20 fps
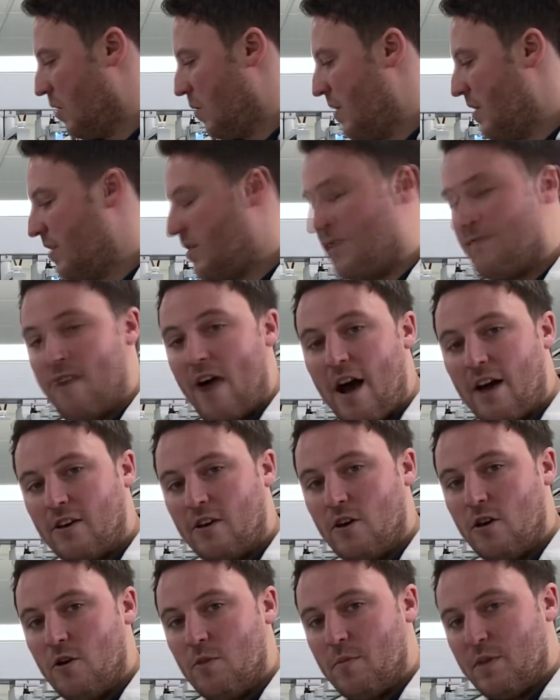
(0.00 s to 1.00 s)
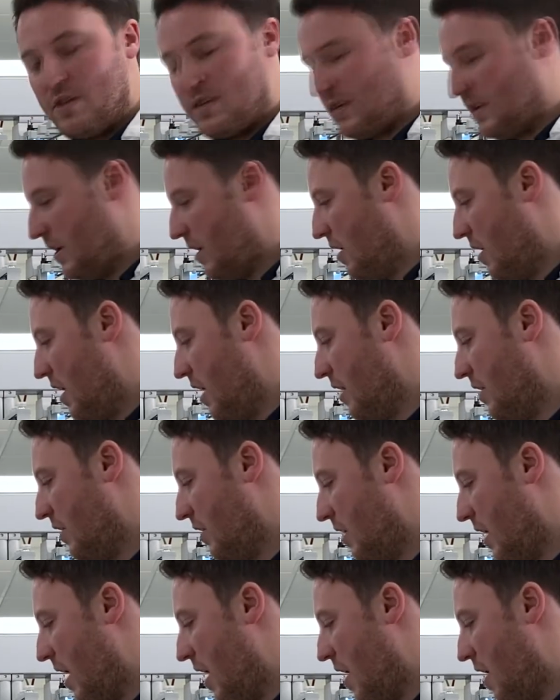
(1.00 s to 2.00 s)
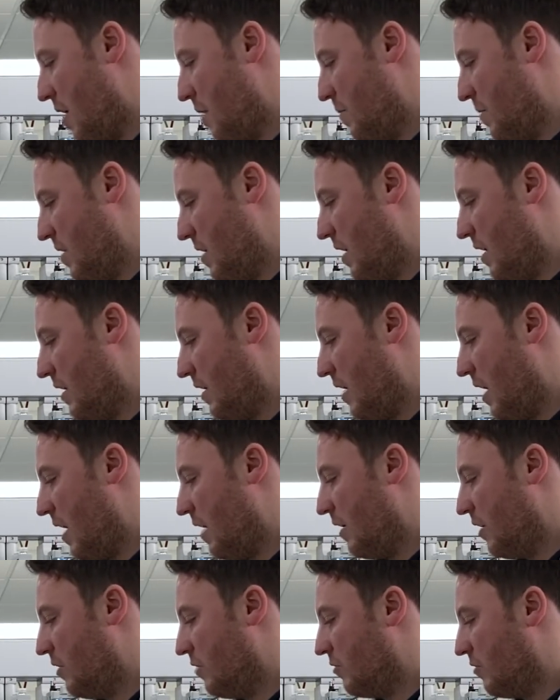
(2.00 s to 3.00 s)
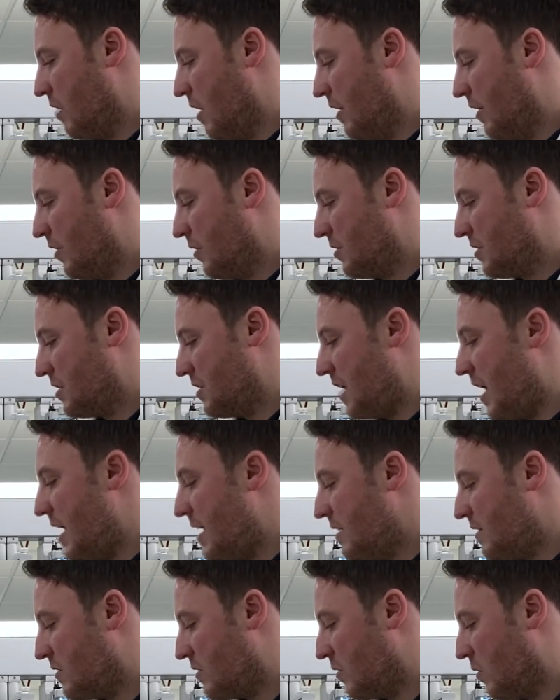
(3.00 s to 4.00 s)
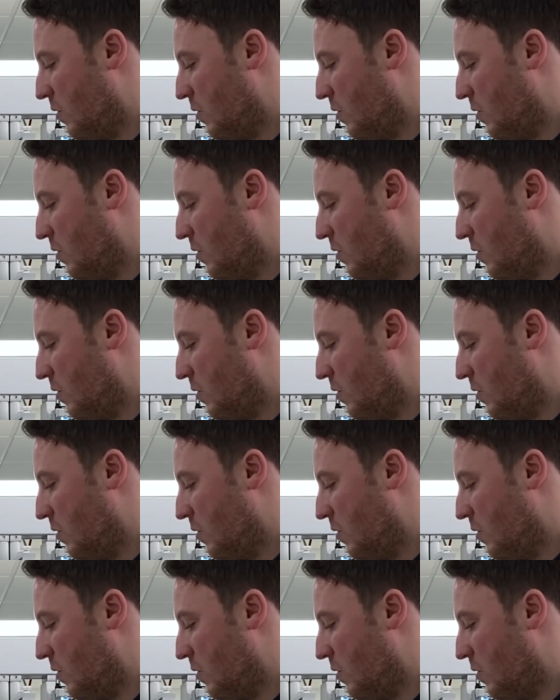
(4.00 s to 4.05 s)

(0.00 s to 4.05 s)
the vacuum is in a good state,